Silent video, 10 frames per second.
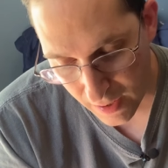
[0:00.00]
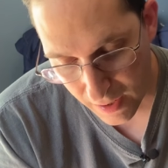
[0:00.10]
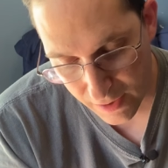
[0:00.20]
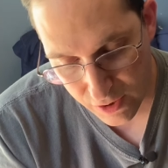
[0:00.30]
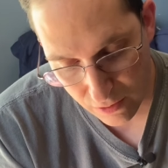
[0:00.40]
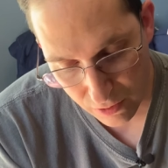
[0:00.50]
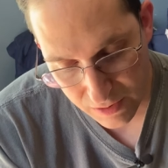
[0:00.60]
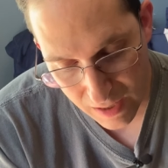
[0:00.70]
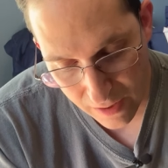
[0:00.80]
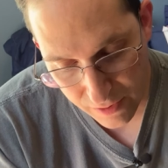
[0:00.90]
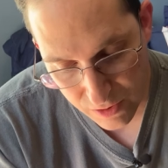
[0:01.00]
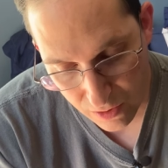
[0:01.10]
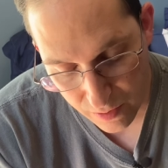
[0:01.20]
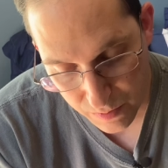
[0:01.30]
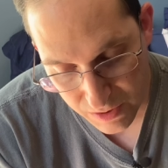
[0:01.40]
and she looked down and saw
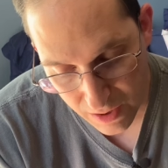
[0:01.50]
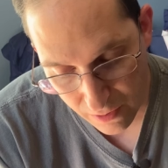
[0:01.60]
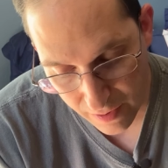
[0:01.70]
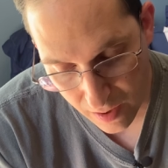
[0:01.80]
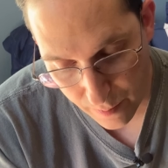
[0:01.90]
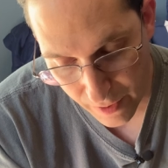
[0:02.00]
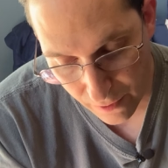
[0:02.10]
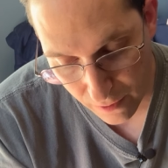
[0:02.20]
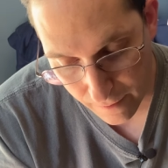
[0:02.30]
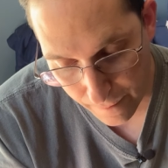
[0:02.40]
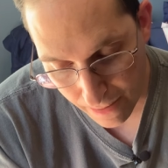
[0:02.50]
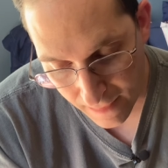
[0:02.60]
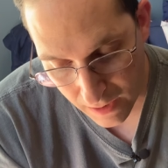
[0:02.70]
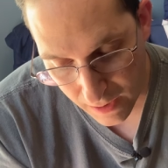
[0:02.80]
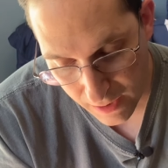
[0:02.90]
him staring up at her.
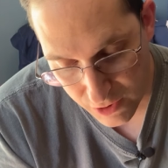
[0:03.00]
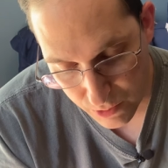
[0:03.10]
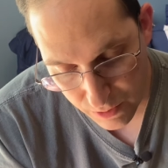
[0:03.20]
And she was